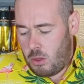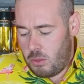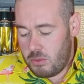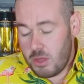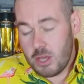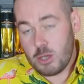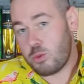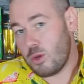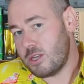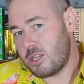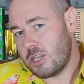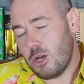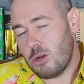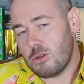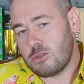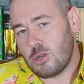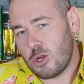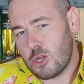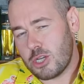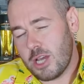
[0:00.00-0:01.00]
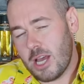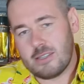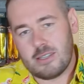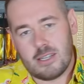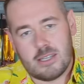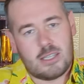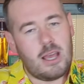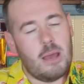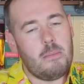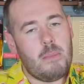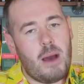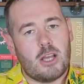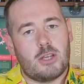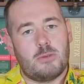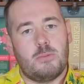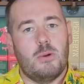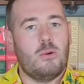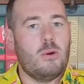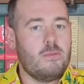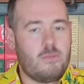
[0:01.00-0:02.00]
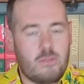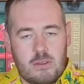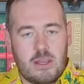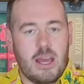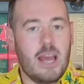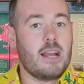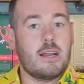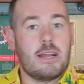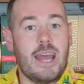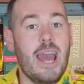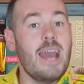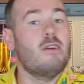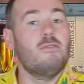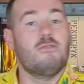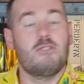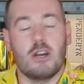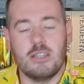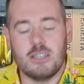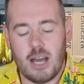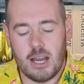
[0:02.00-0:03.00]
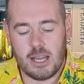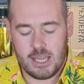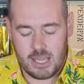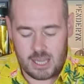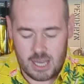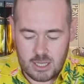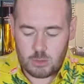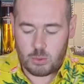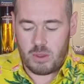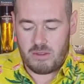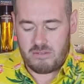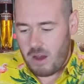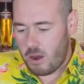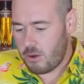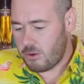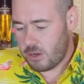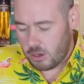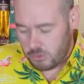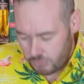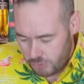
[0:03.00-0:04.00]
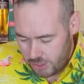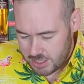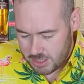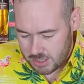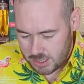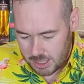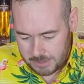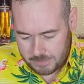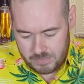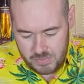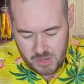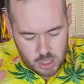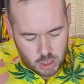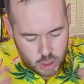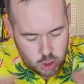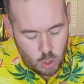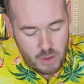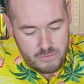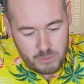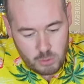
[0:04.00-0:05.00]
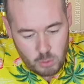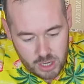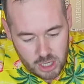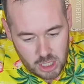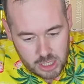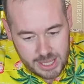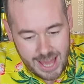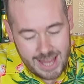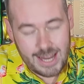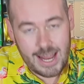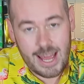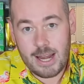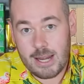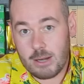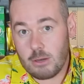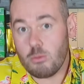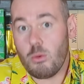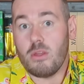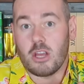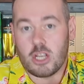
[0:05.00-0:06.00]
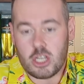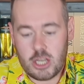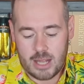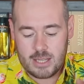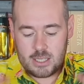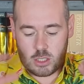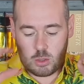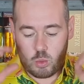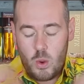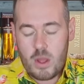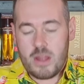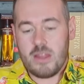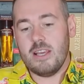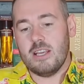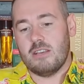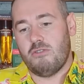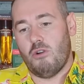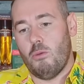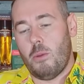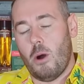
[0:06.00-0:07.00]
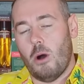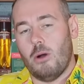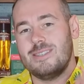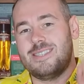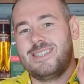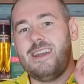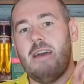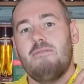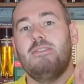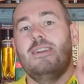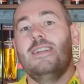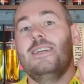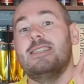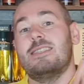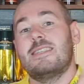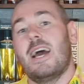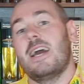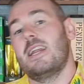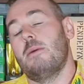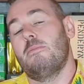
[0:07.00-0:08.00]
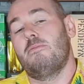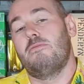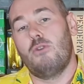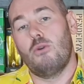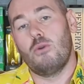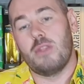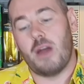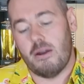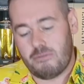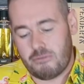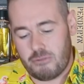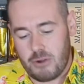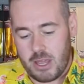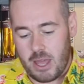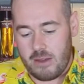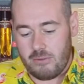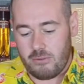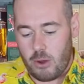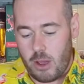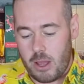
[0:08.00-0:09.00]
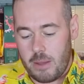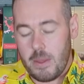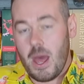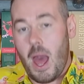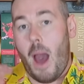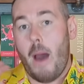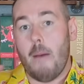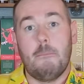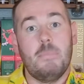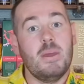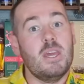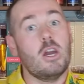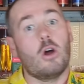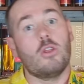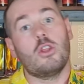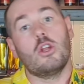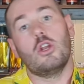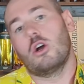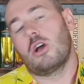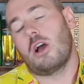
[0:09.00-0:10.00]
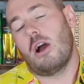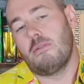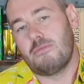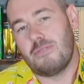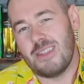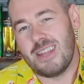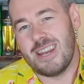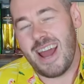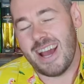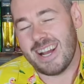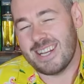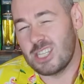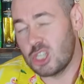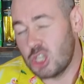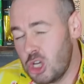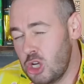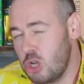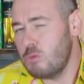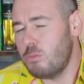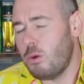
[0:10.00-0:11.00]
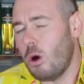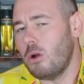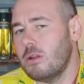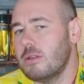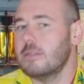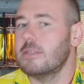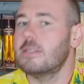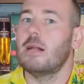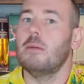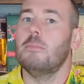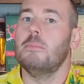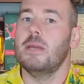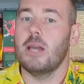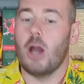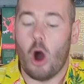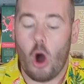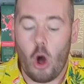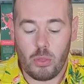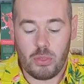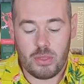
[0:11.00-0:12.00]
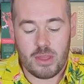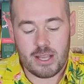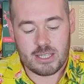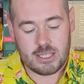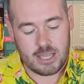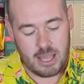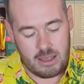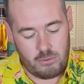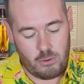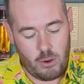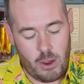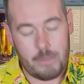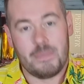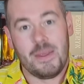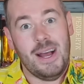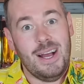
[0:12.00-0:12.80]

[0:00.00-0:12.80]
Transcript: This whiskey also shares the same mash bill with King of Kentucky, as we found out recently. So if you want to get in with a chance to win these 4 bottles, definitely sign up for that free giveaway and be on the lookout for the next 2 bottles that'll be on this giveaway.